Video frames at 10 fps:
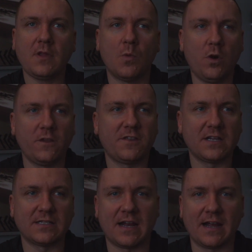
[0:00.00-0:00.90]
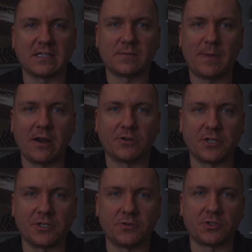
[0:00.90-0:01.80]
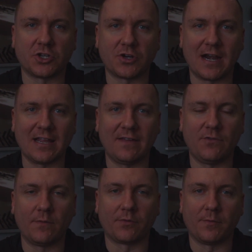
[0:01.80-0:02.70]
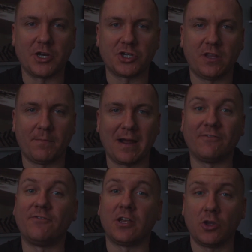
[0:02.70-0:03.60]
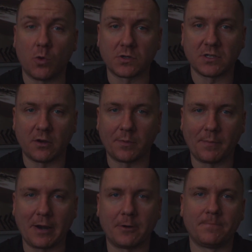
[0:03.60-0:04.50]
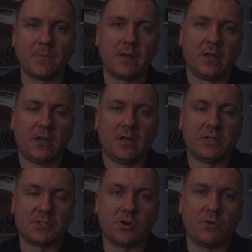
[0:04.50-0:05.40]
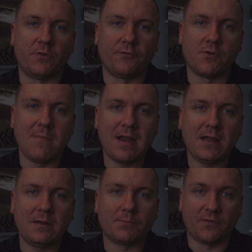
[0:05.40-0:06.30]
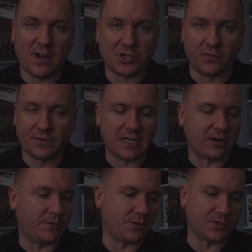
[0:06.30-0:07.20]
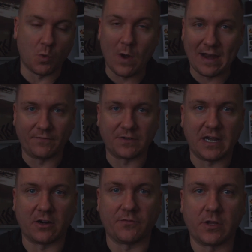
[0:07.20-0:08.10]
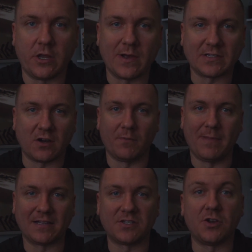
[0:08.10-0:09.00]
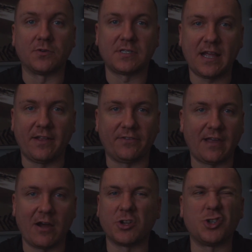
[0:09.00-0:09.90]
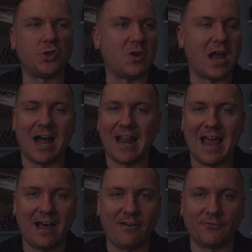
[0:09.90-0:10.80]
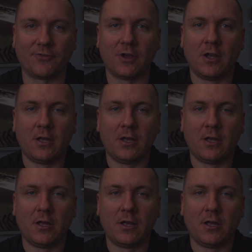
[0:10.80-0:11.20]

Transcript: And one of the things that I aspire to do is to try to give you information that might fit yours a little bit better. So for many professional photographers, a wedding photographer, the EOS R makes no sense. How could you not have